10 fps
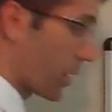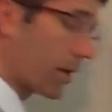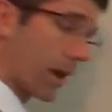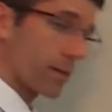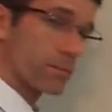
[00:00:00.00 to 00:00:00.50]
All
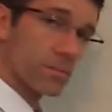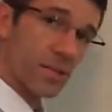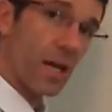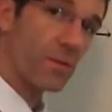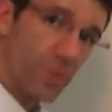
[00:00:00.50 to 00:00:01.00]
right,
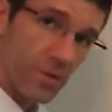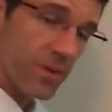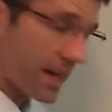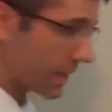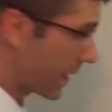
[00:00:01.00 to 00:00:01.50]
time for a
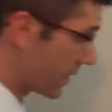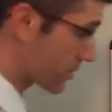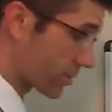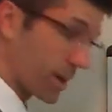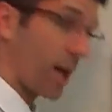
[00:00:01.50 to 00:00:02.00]
final
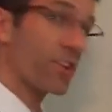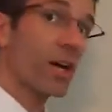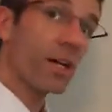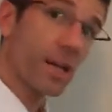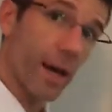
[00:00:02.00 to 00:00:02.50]
answer. Not
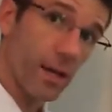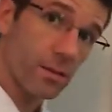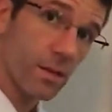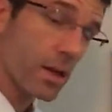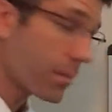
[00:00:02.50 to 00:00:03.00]
done
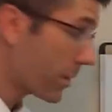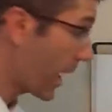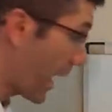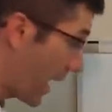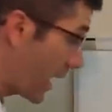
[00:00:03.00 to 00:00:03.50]
yet, but
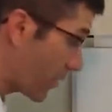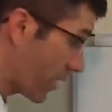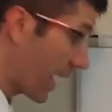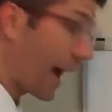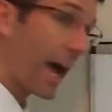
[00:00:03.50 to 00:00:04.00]
I
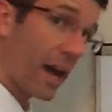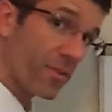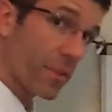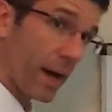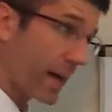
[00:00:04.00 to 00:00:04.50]
have
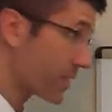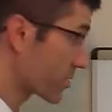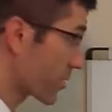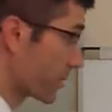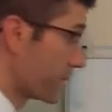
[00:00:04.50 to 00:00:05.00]
half my
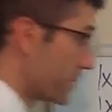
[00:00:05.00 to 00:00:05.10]
answer.